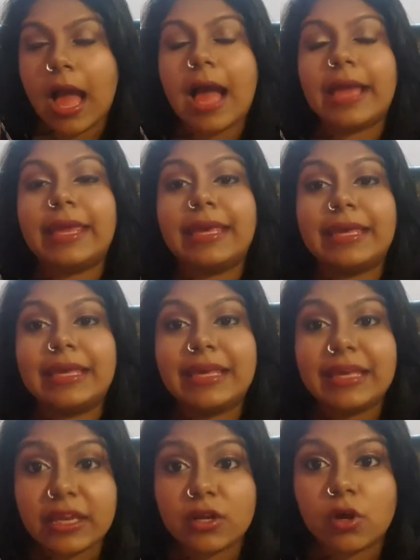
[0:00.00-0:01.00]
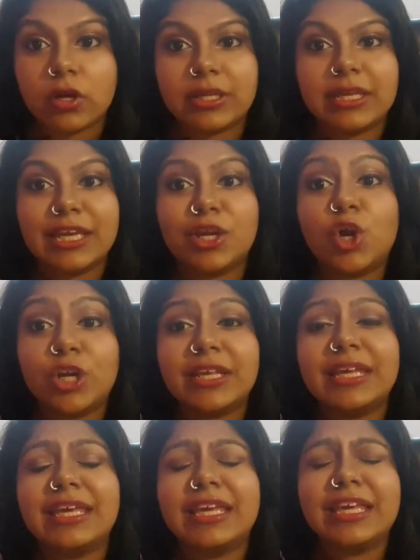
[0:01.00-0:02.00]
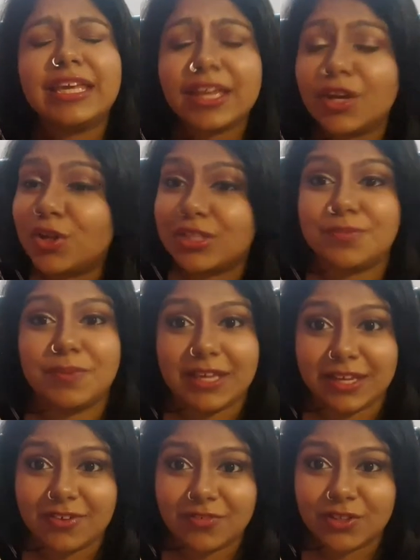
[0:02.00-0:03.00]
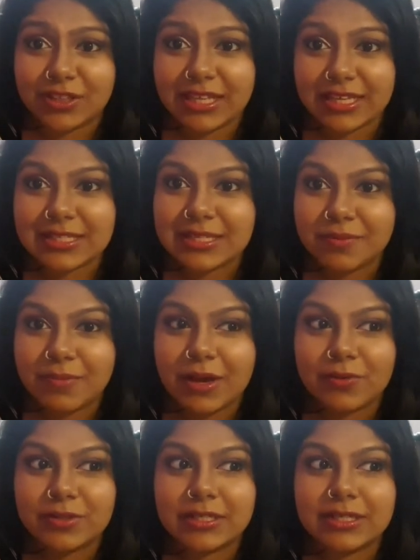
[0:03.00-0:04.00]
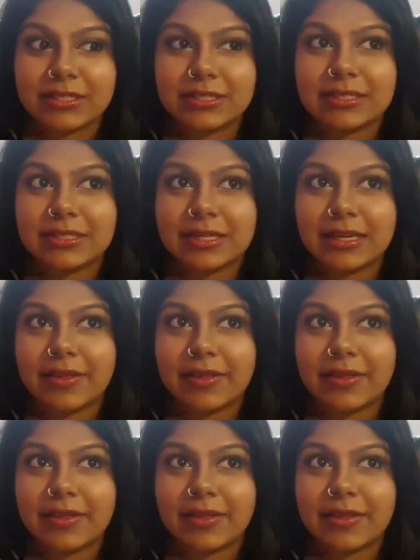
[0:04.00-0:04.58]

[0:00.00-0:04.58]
I cannot speak enough good things about it.